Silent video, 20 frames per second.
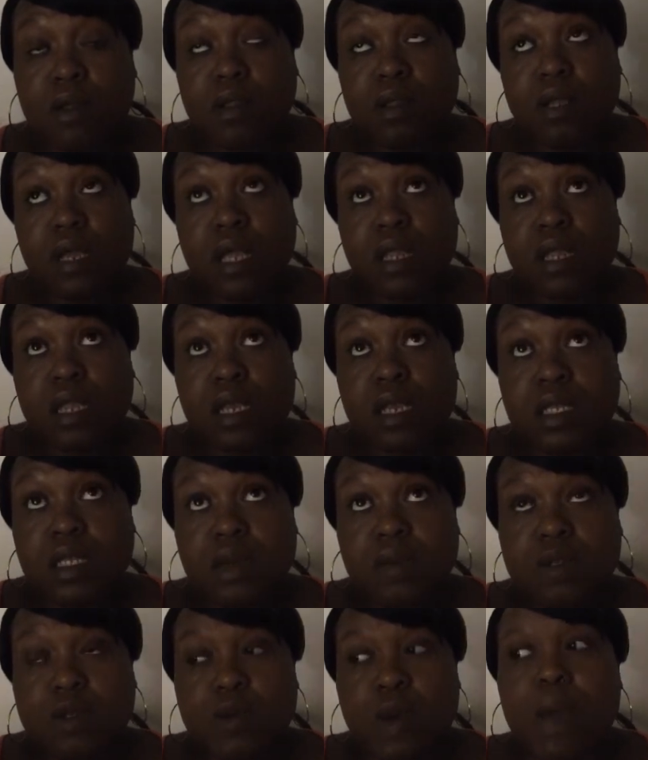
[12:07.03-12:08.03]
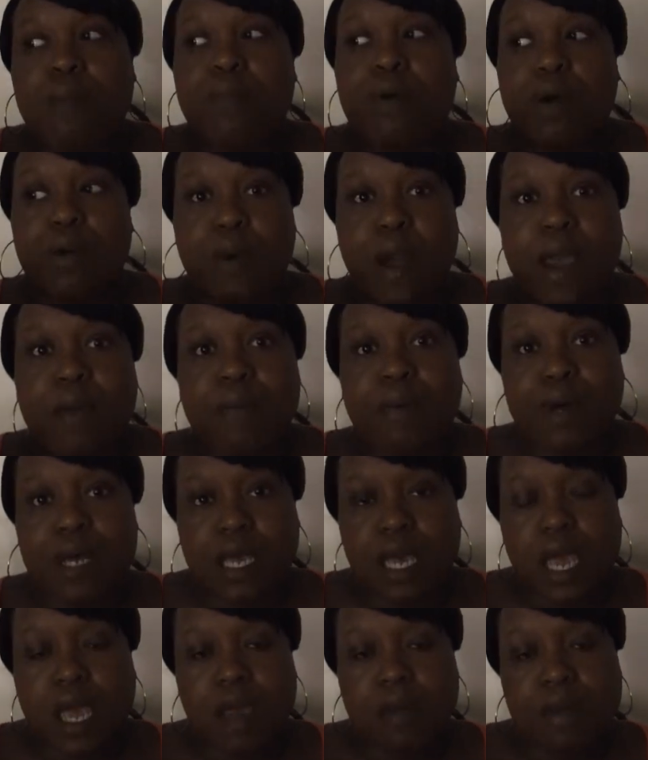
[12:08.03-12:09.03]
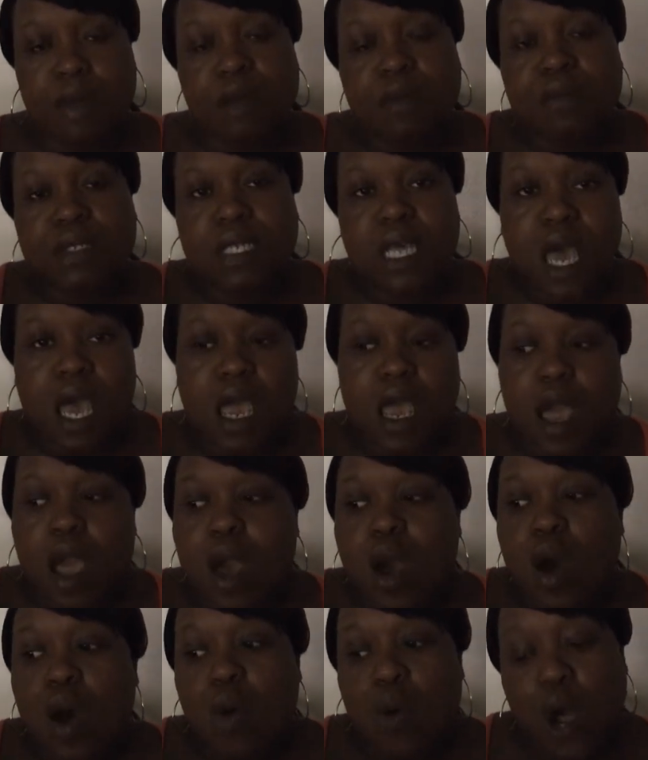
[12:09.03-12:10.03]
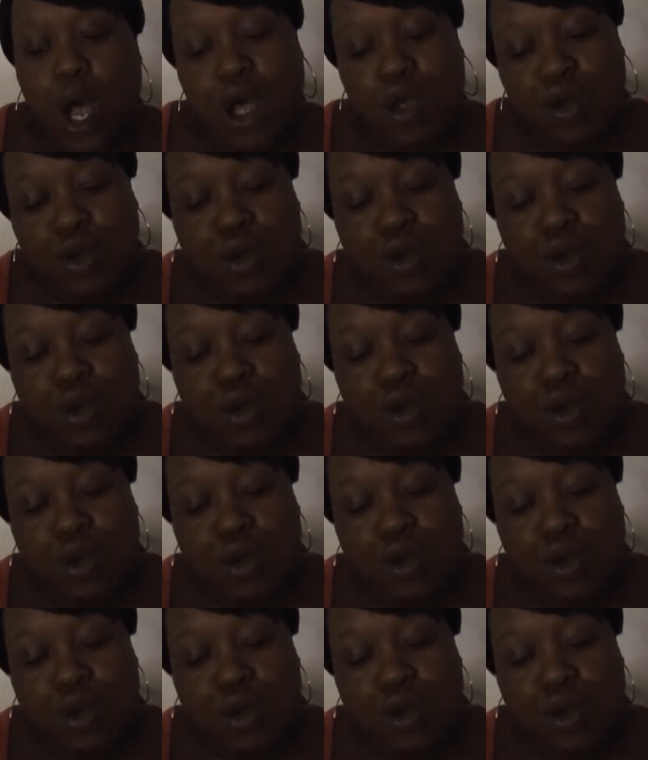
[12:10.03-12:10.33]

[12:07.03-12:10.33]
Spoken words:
I think his name was White Boy. White Boy came and he was like, well,